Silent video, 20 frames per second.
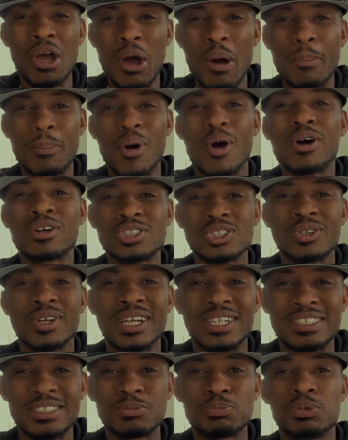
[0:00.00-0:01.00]
parts are
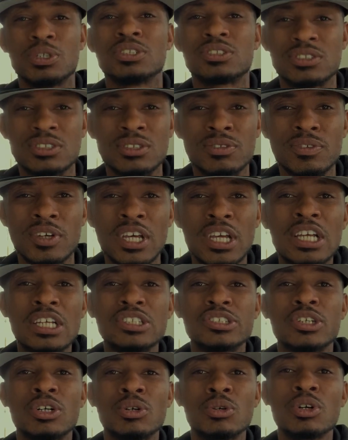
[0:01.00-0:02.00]
expensive,
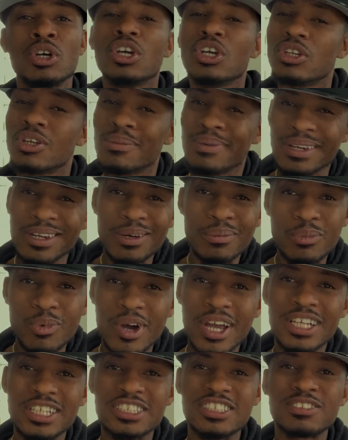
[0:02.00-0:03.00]
so a little
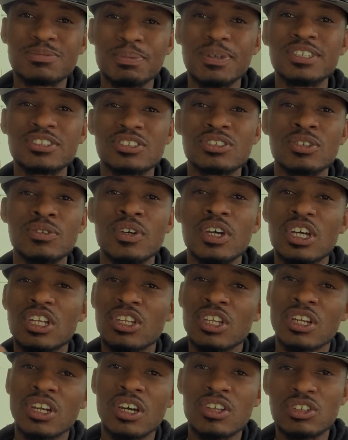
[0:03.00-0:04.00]
more expensive
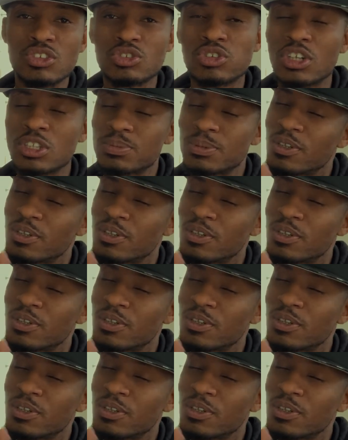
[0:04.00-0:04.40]
than other trucks.